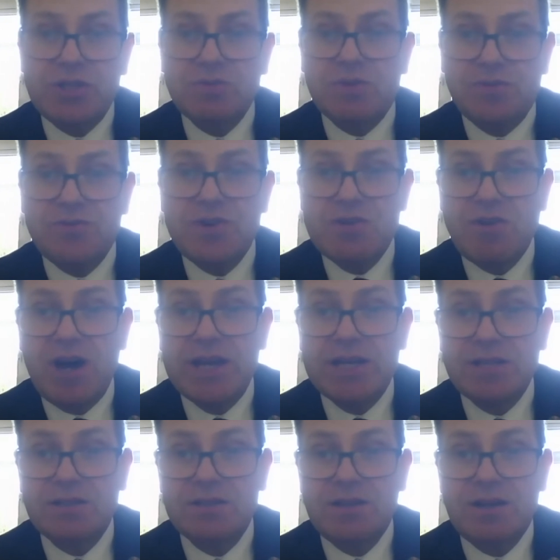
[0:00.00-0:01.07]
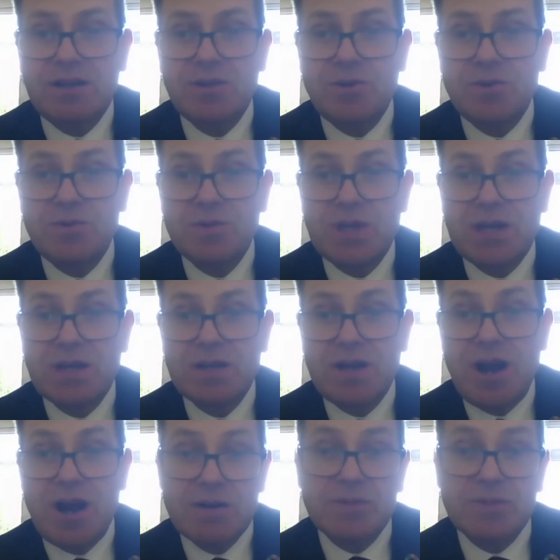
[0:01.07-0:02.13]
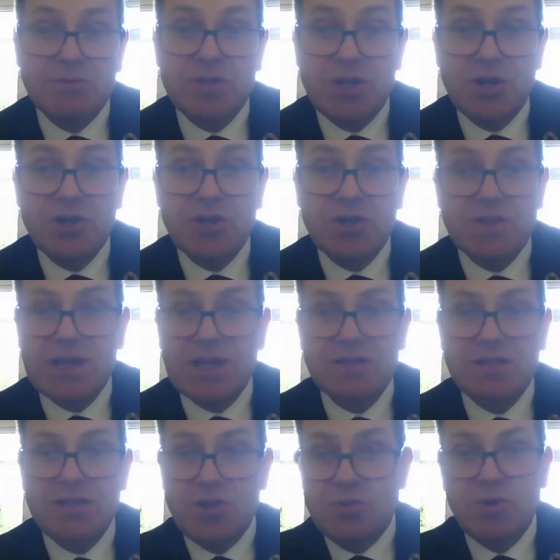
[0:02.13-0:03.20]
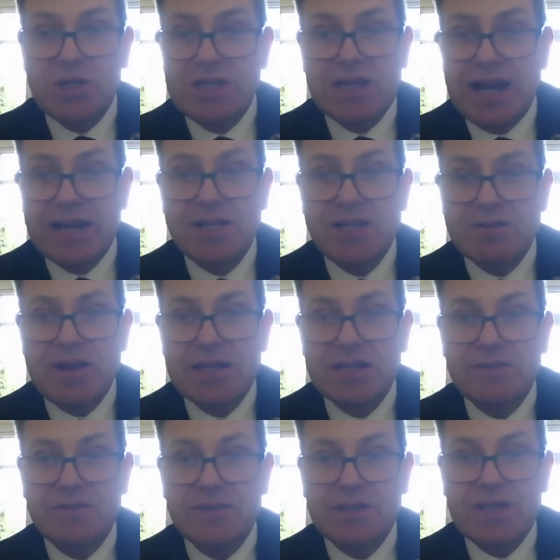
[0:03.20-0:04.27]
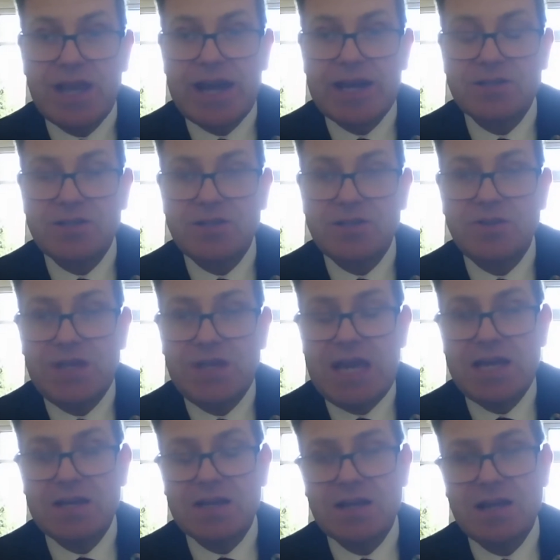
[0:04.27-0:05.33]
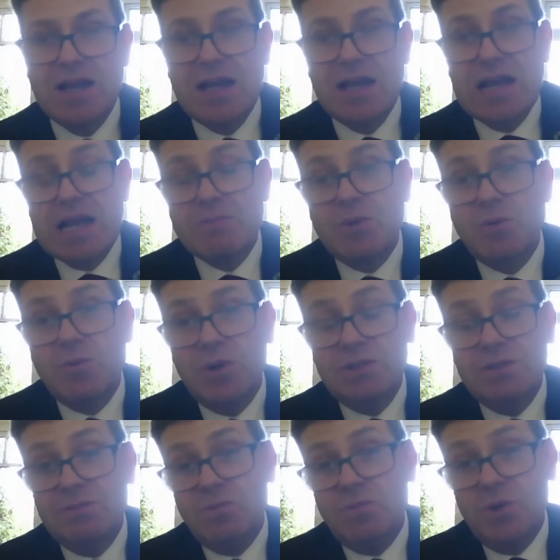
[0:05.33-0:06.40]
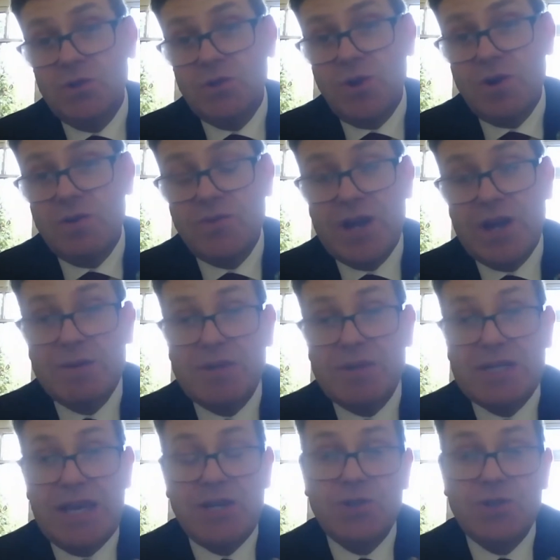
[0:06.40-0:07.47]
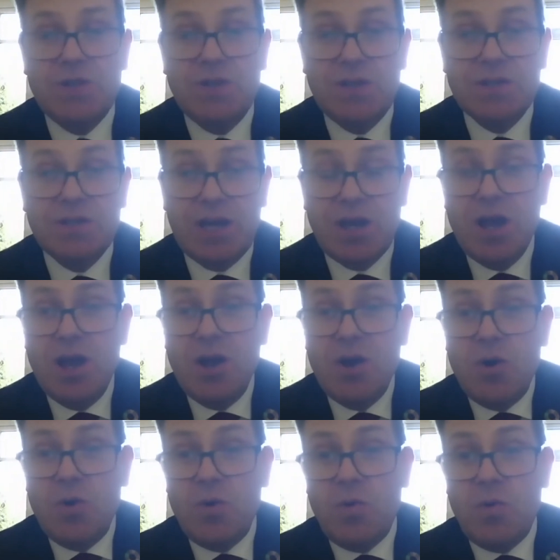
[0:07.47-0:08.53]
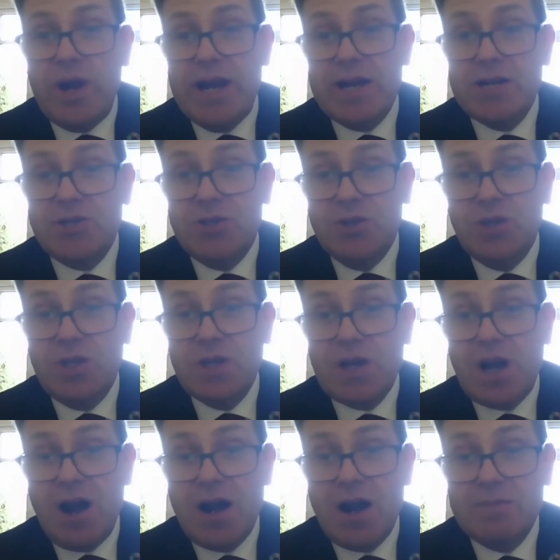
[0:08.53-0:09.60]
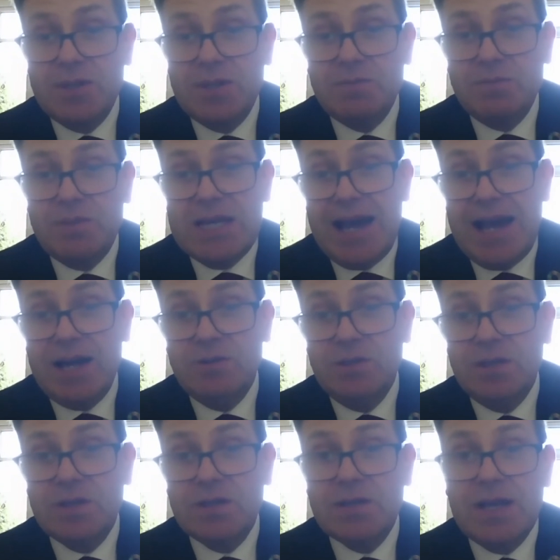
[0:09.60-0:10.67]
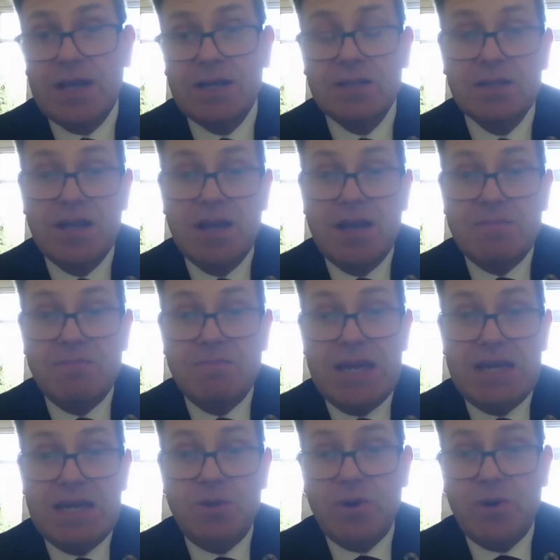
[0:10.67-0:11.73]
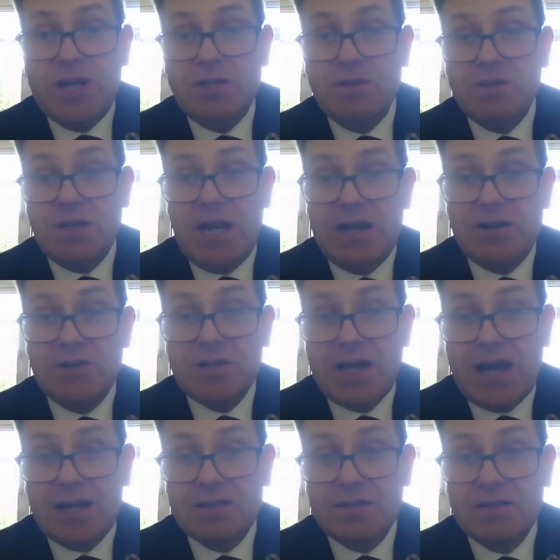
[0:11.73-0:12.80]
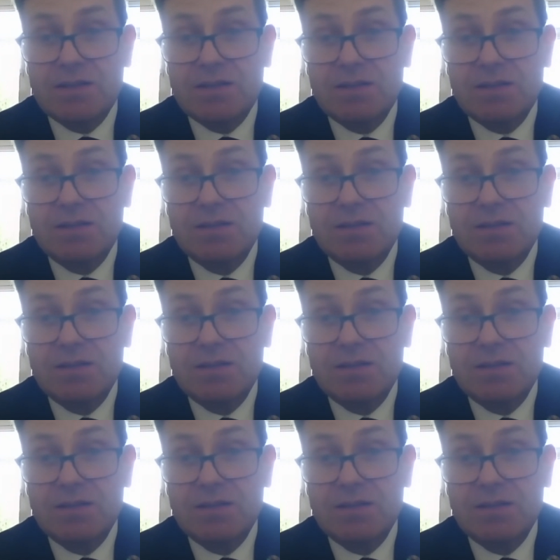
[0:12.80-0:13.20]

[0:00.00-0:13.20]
would free ride on those carbon reductions. Actually, you wouldn't get any credit for the action you've taken. But one sort of recommendation is like, where should the carbon be counted? And maybe where you declare your taxes,